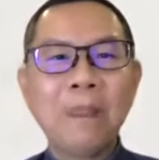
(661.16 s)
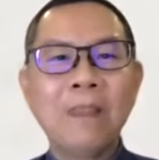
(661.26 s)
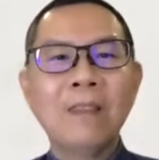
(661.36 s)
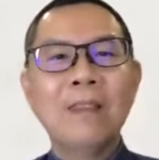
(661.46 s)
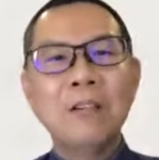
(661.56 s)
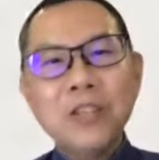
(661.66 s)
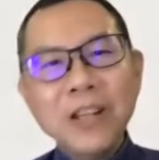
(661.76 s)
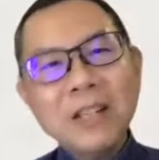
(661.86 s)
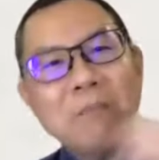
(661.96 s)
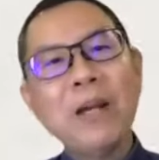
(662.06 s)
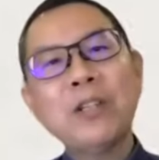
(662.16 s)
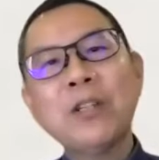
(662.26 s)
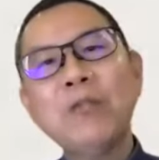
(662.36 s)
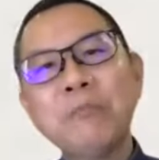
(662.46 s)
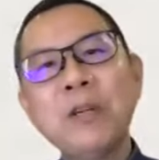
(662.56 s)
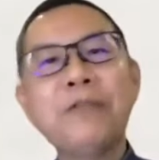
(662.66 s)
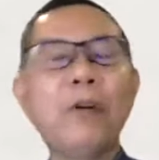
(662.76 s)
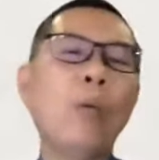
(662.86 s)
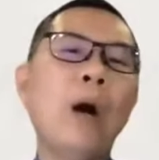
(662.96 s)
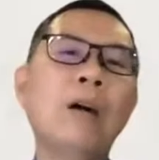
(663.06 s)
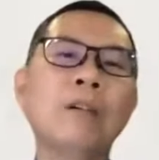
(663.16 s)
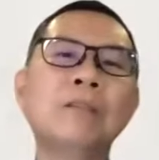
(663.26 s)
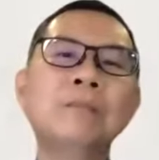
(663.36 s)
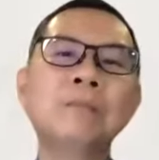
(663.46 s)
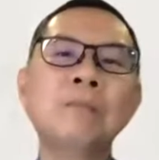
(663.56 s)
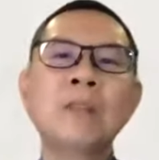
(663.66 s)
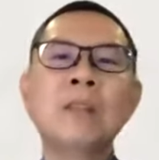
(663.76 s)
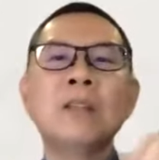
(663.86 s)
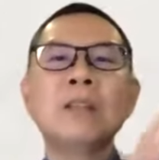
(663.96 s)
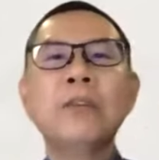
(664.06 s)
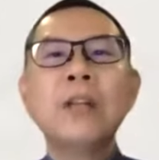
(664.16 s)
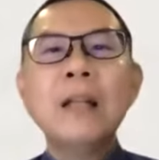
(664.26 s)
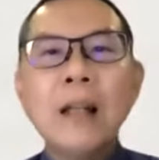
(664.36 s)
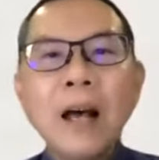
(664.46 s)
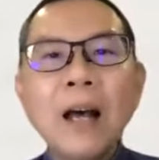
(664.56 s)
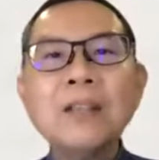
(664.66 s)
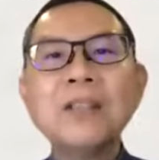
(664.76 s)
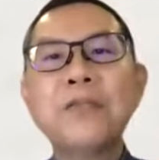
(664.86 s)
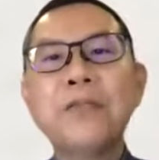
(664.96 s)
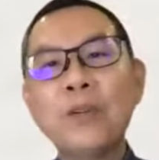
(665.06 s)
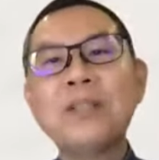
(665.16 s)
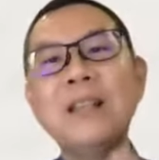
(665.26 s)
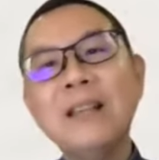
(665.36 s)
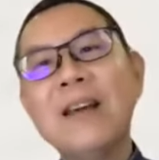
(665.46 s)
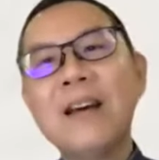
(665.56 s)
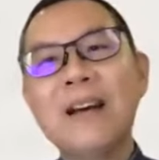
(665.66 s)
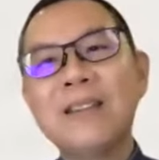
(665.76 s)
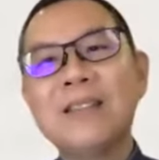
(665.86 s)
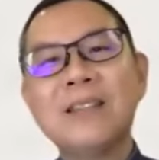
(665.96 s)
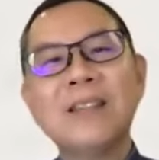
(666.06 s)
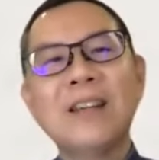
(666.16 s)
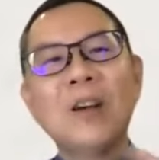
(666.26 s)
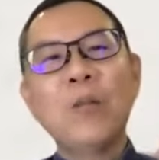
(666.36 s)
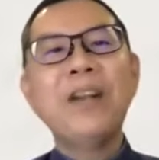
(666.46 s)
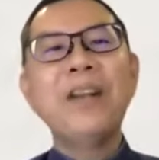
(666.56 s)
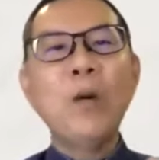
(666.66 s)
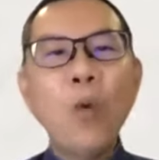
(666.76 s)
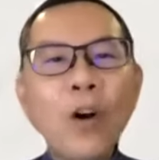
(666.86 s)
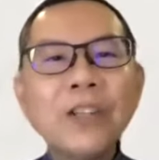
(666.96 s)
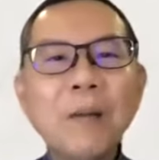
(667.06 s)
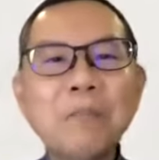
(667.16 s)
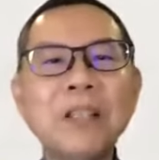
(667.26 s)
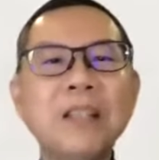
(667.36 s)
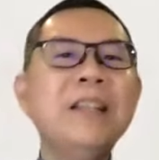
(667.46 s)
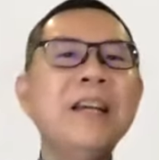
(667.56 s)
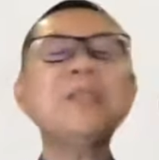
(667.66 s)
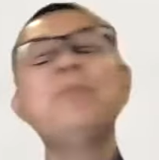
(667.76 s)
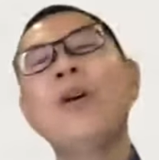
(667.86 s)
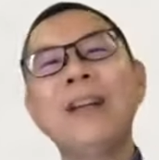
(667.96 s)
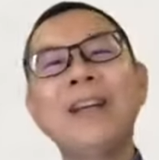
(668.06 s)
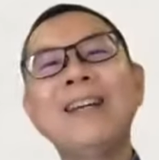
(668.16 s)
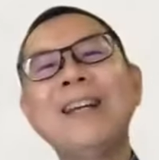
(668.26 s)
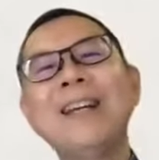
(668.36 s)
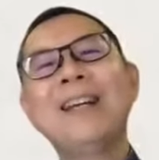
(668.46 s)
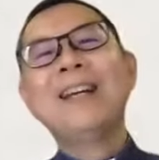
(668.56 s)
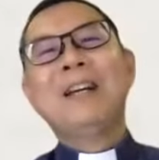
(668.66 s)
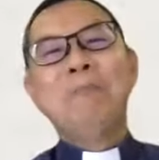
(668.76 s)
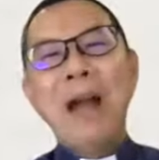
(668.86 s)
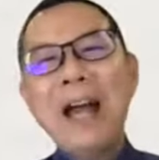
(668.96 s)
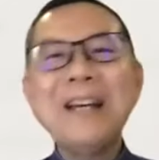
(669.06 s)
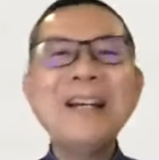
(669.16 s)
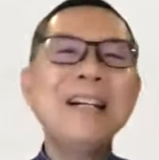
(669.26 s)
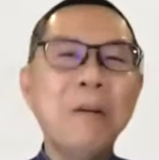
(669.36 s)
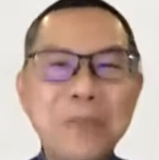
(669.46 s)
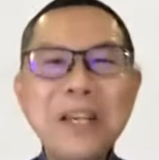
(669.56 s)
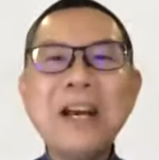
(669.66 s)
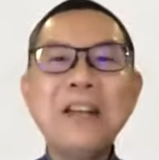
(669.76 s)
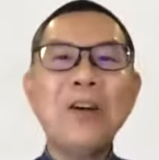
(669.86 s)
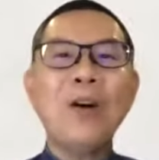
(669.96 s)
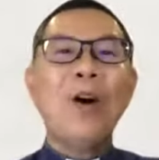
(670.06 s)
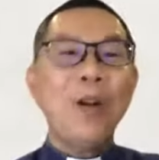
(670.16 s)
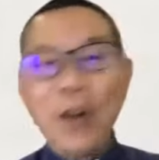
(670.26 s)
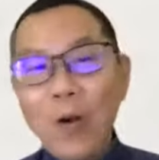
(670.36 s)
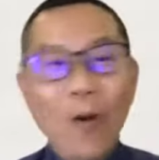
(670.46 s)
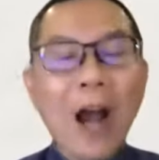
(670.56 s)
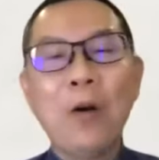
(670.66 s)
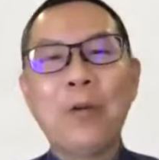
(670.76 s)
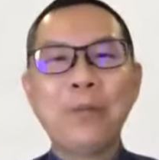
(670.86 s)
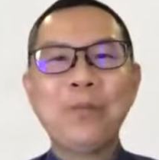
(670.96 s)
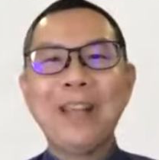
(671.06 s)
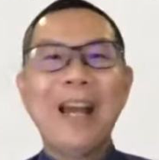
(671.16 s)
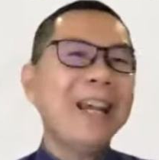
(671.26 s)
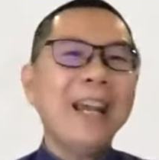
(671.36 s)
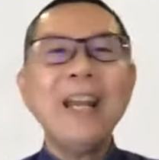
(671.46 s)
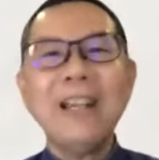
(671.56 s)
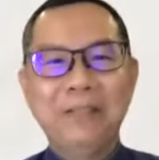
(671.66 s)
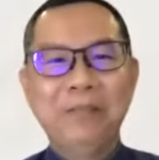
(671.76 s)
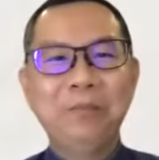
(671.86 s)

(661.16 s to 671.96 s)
Now, just imagine with me for a while. For the last 40 years, when they woke up the next morning, manna appeared on the ground and they ate it.